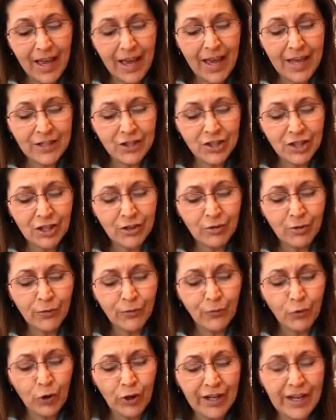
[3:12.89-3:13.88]
and
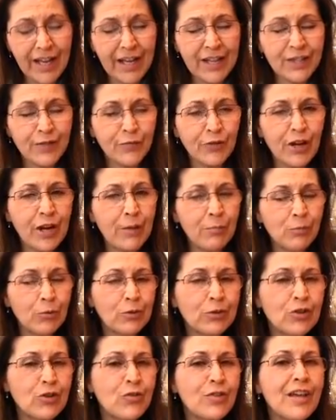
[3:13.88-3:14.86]
general forecasts for
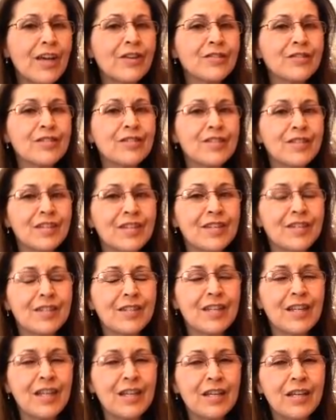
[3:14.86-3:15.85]
April
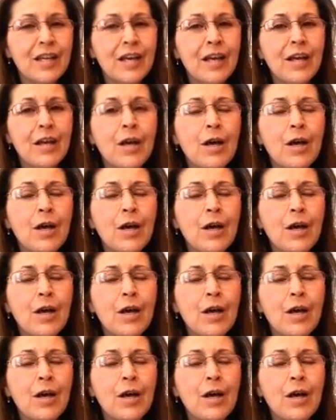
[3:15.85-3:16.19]
2016,